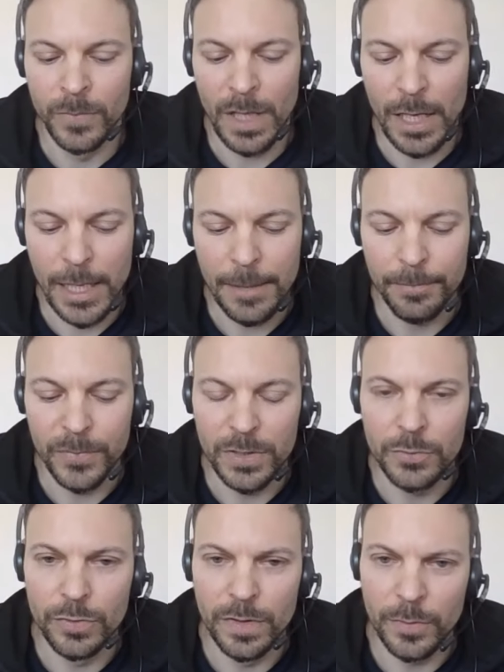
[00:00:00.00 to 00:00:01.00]
Um, the
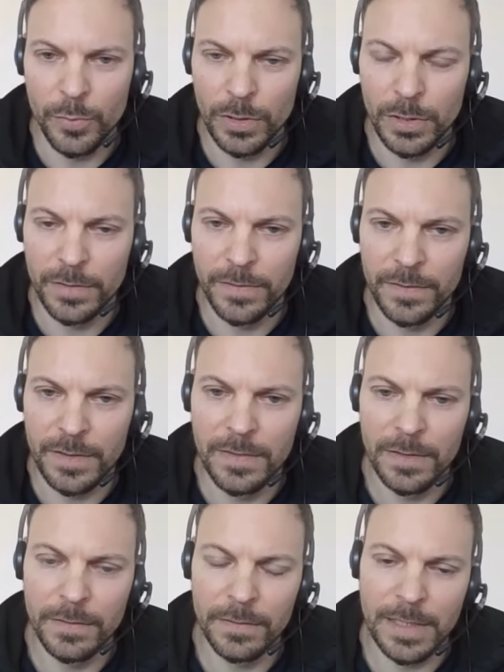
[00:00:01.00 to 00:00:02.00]
users will see
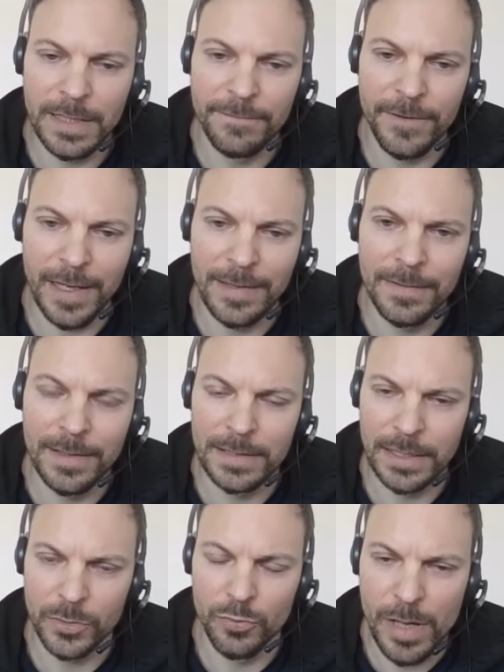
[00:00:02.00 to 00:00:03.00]
this, can find that,
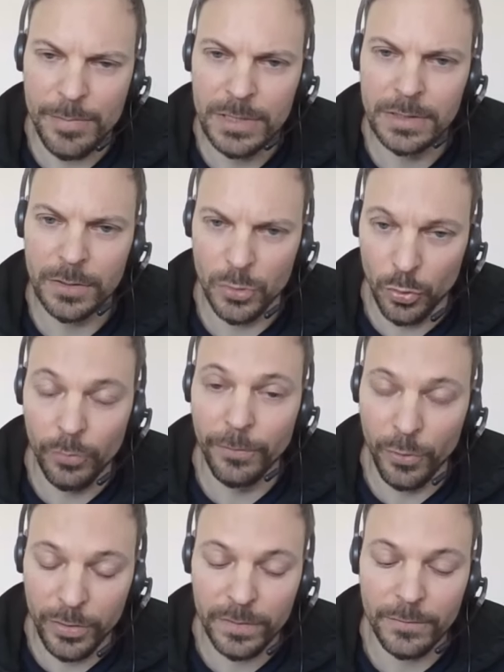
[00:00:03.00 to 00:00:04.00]
can grab it, go
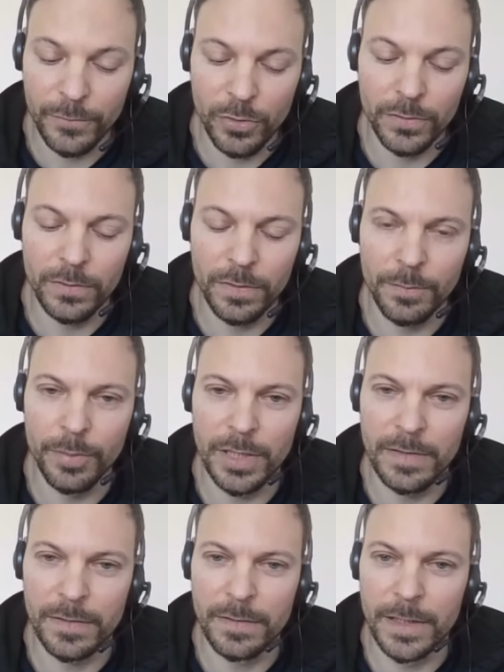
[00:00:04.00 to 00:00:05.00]
first, of course, to this
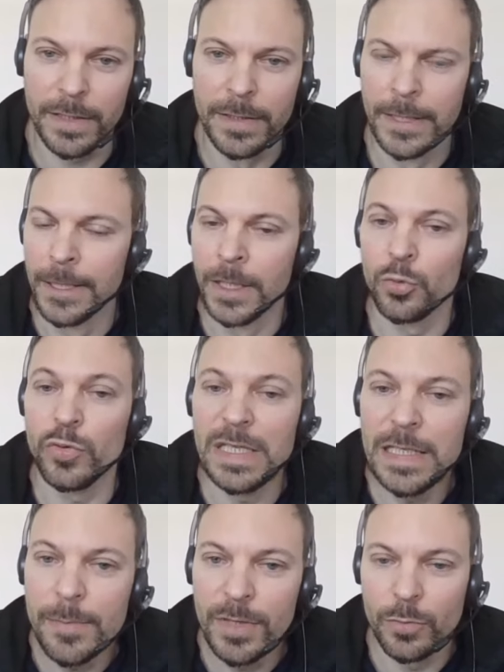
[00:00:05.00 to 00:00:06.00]
place and then
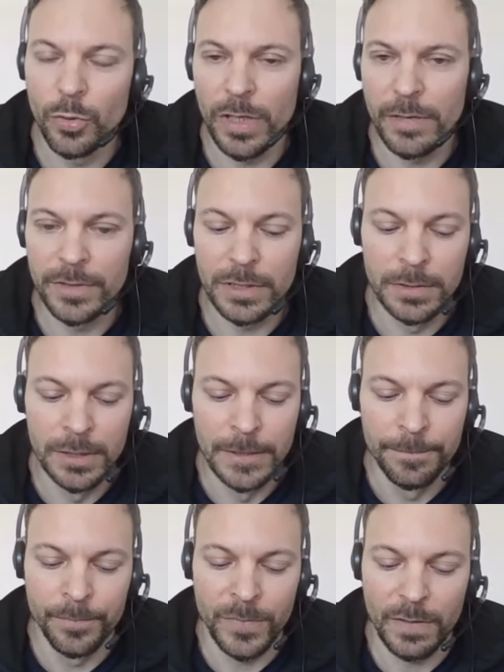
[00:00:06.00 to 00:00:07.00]
redeem it, whatever
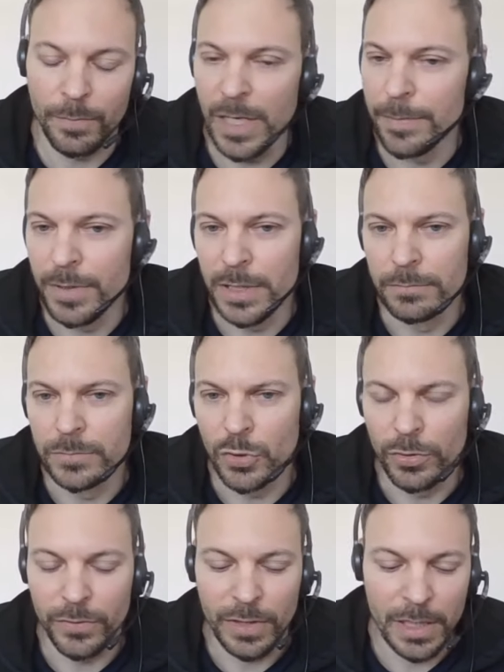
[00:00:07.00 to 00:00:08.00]
this might be. You
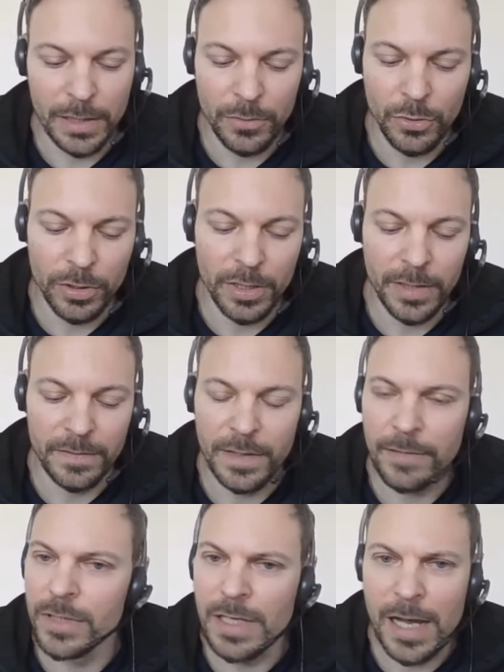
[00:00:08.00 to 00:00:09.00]
also can organize
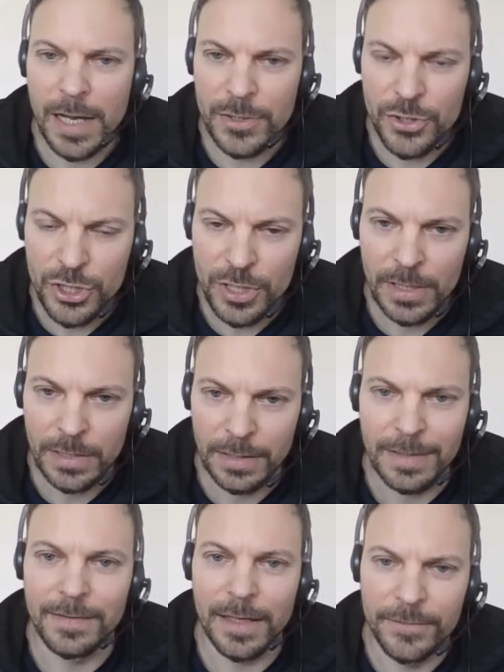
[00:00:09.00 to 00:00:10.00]
scavenger hunts,
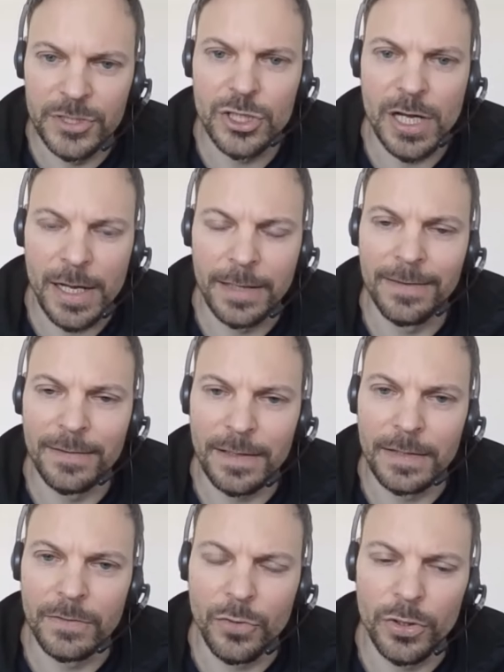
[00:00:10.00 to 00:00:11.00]
scavenger hunts
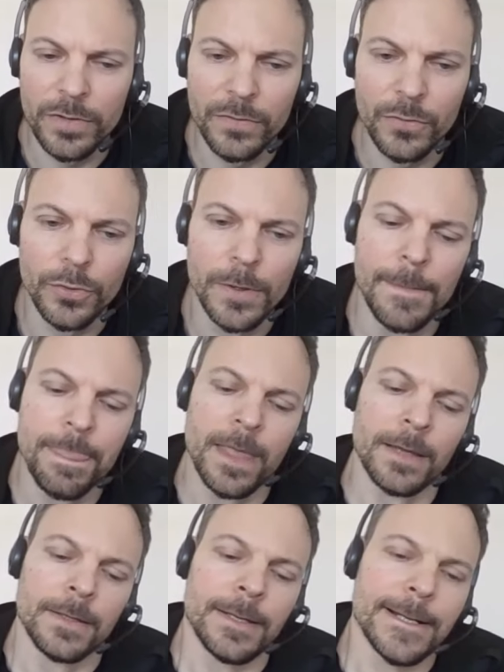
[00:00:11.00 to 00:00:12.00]
and so on. So,
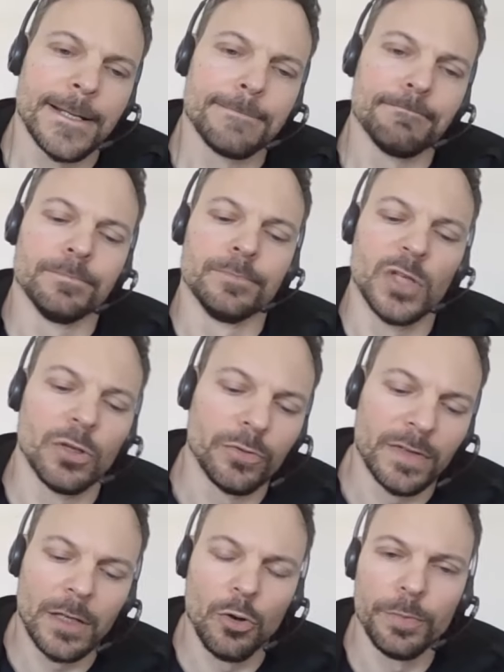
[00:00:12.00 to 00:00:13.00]
um, you know,
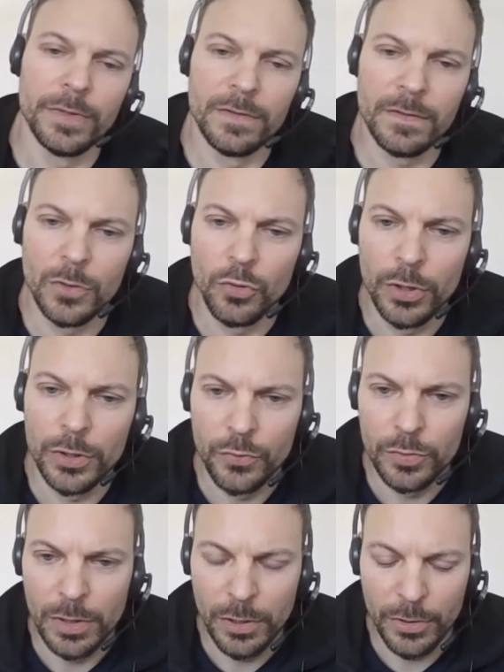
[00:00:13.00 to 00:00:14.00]
that opens the door
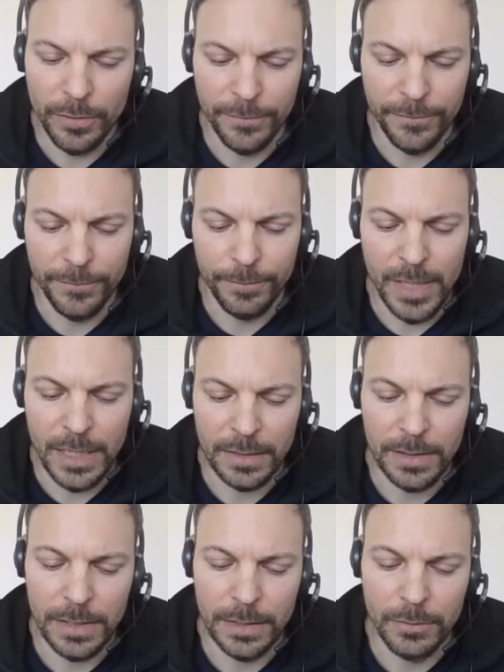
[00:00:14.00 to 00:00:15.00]
to a lot of
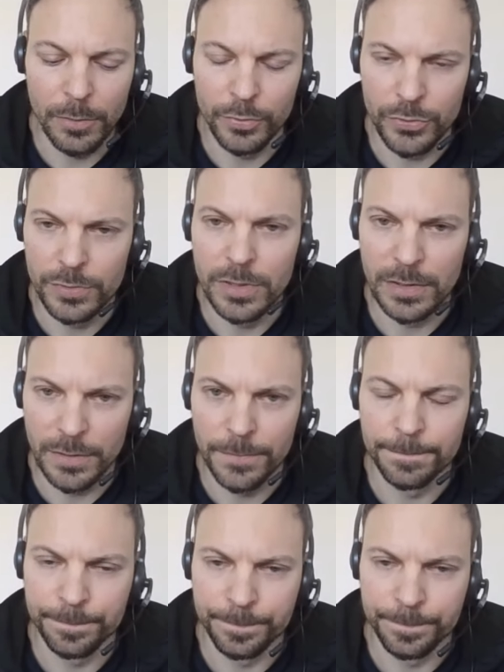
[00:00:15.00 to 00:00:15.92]
marketing opportunities.